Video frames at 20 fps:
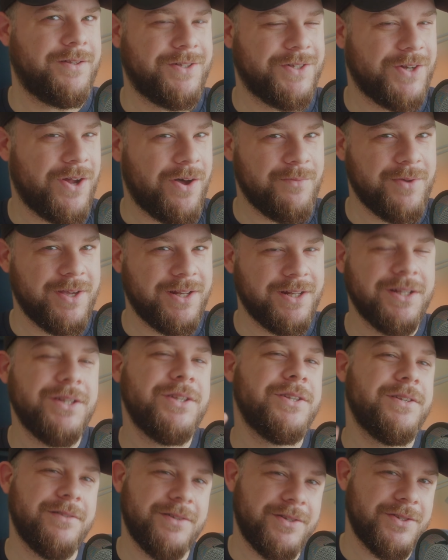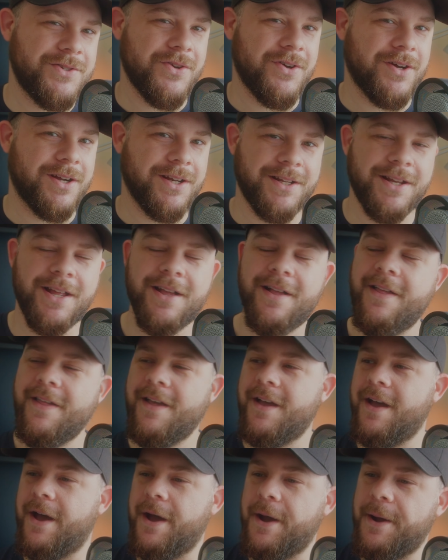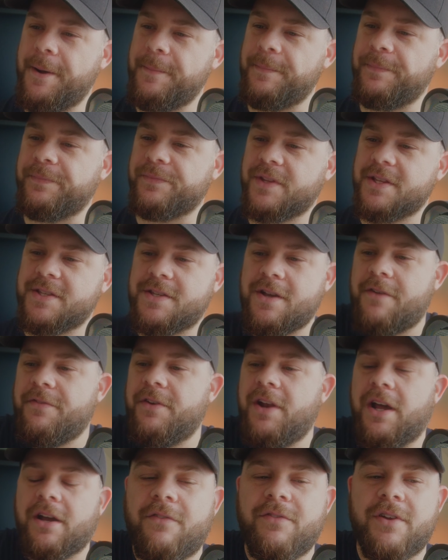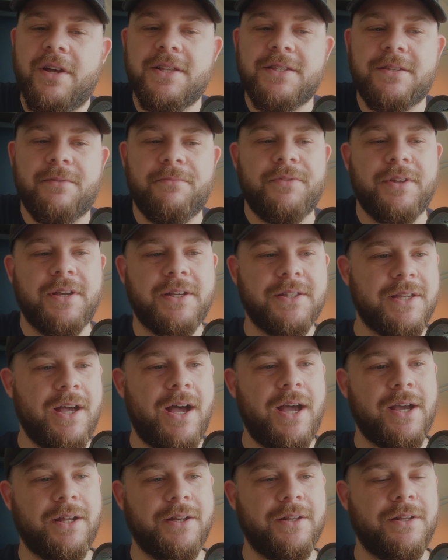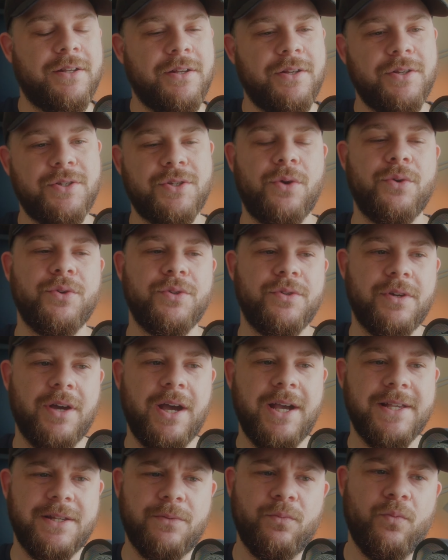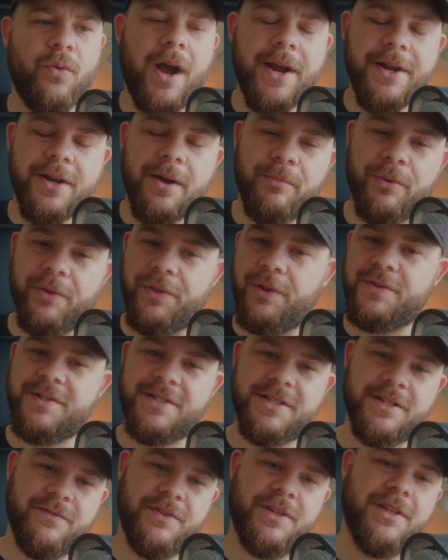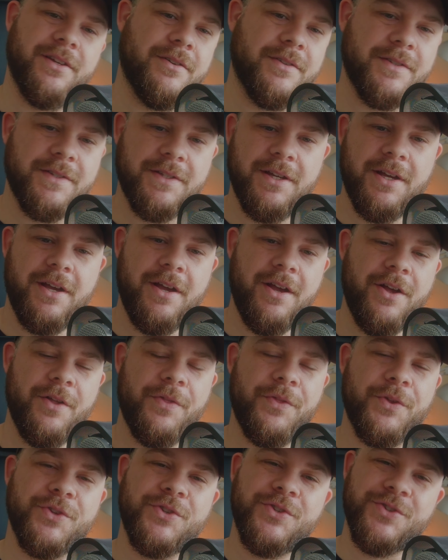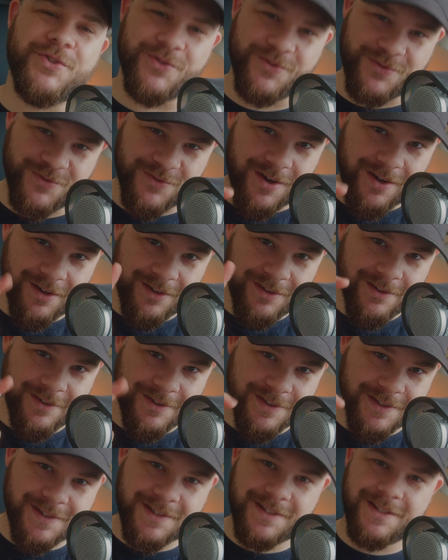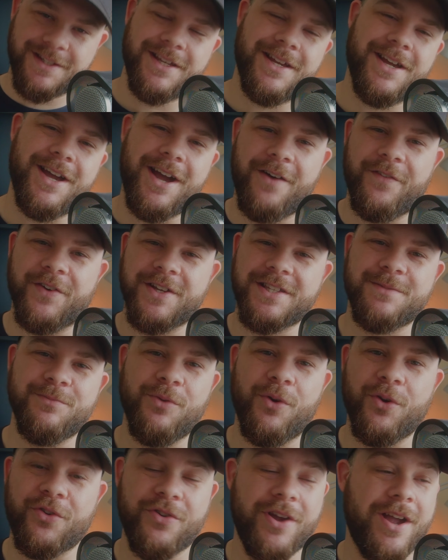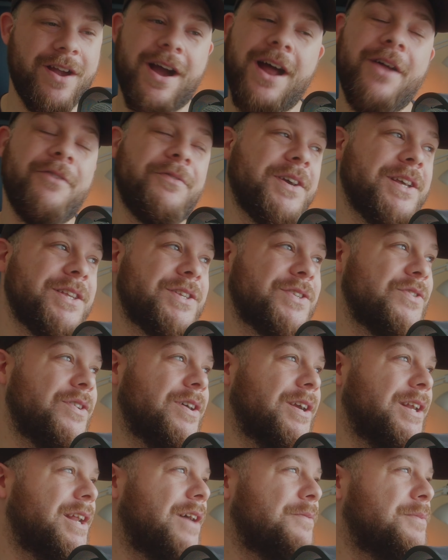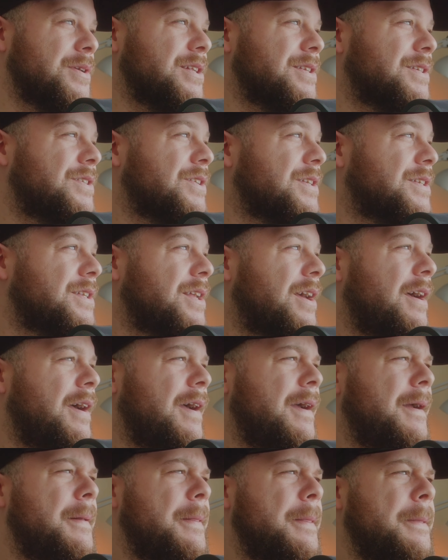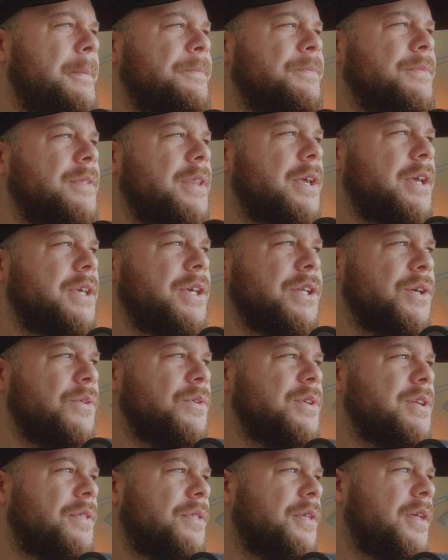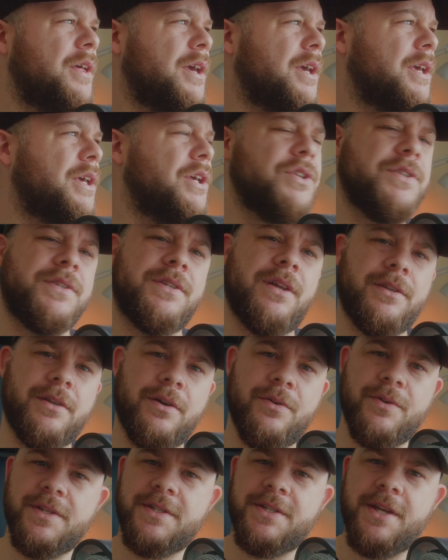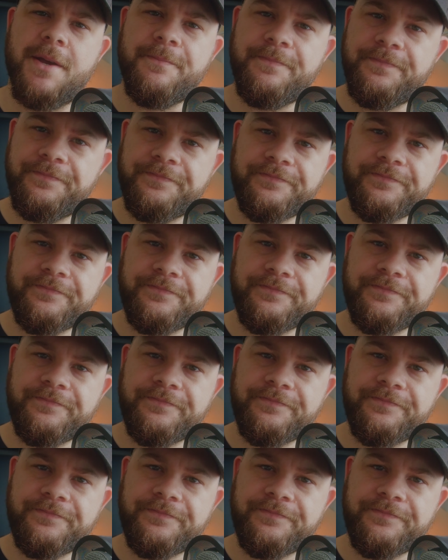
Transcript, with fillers: Do you know what I mean? struggling. Um, so I feel I've learned some things that I can show you guys, and why not put those into videos? The struggles of a small creator. I don't think it's struggling. I mean, it's just you're doing your thing, you're just not noticed yet.